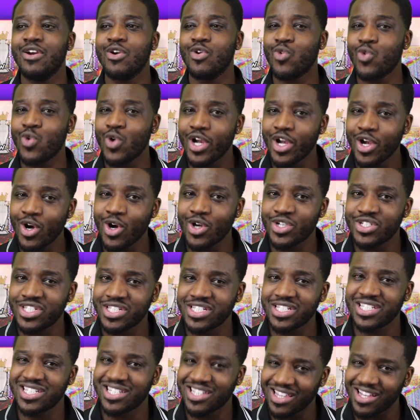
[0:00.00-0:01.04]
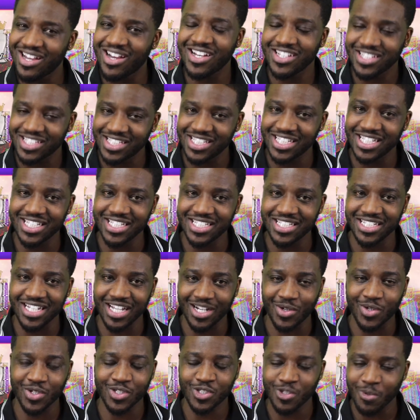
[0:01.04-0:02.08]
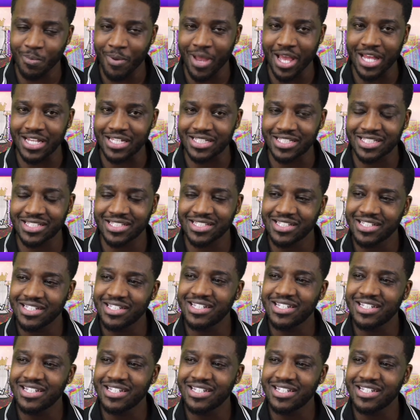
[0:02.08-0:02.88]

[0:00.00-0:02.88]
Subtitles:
Roy Hodgson's last season at Crystal Palace.